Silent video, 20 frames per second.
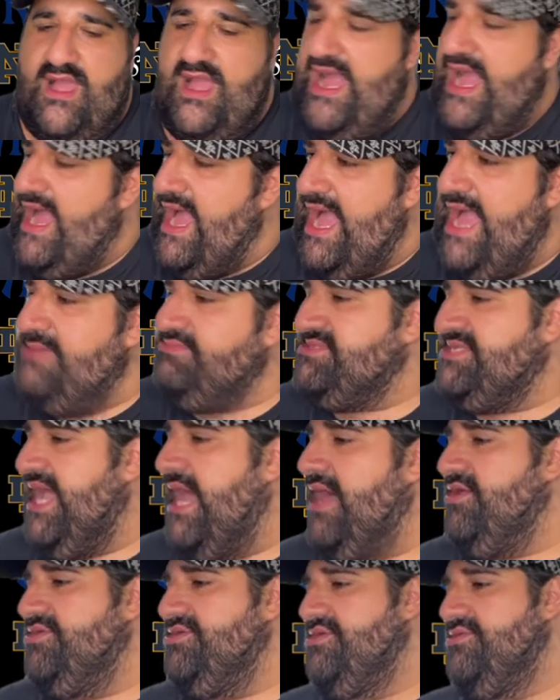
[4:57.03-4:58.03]
I'm
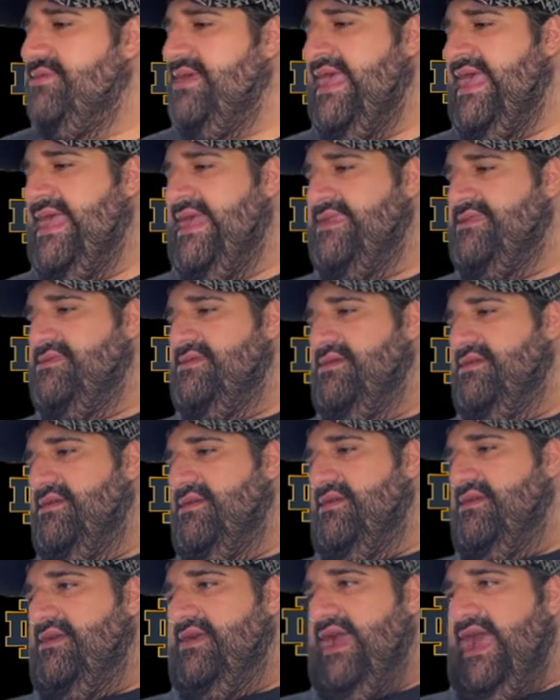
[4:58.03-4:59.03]
telling you, and
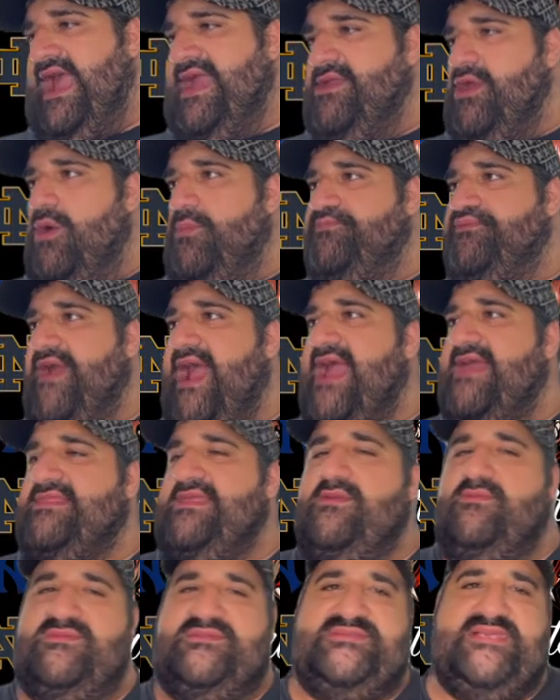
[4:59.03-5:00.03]
I know
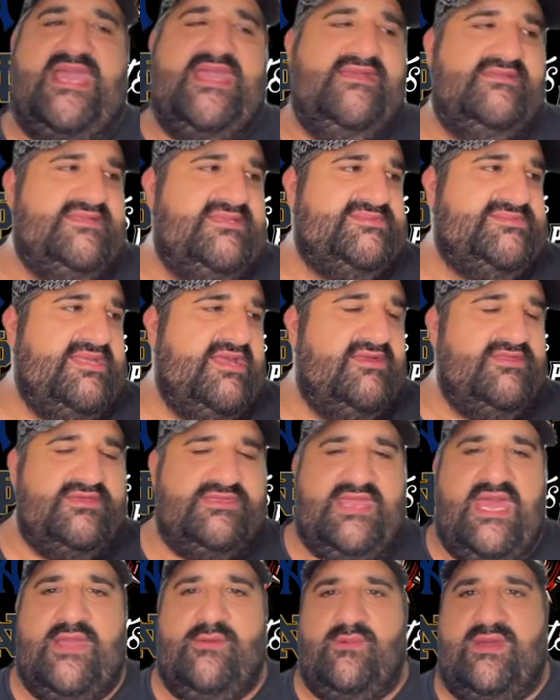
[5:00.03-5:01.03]
Bradley was saying this the other
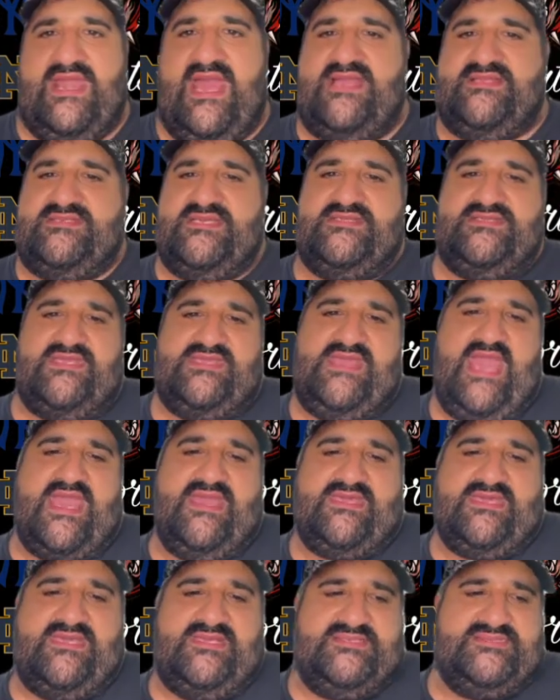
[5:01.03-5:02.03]
night when I did the
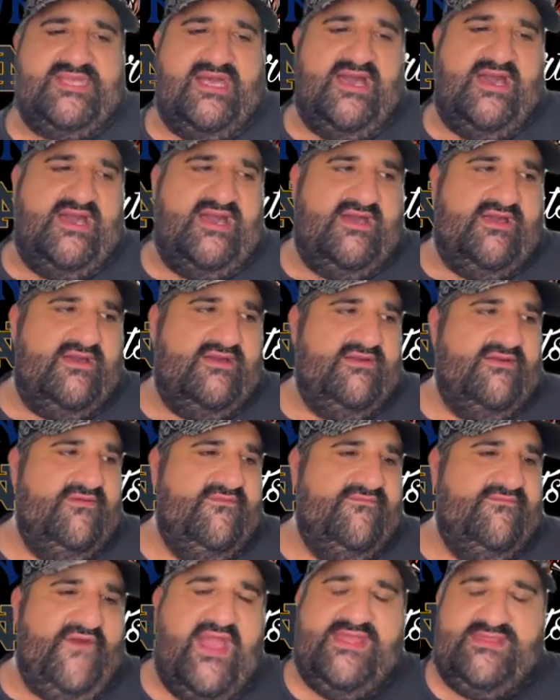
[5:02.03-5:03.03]
Yankees
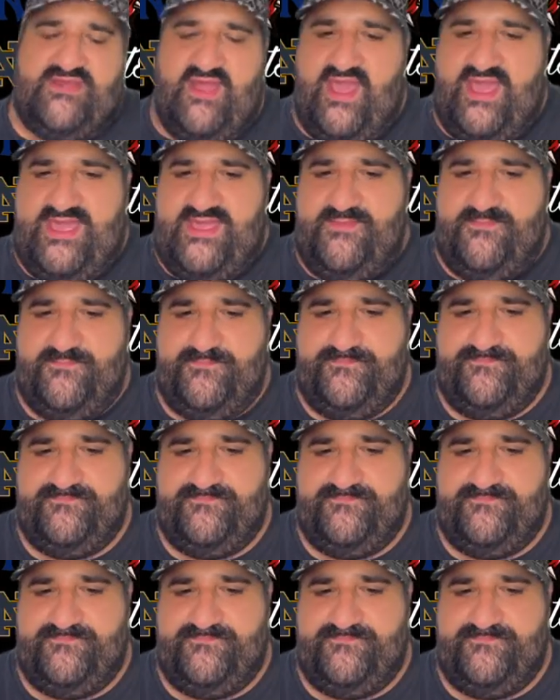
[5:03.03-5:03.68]
fight night,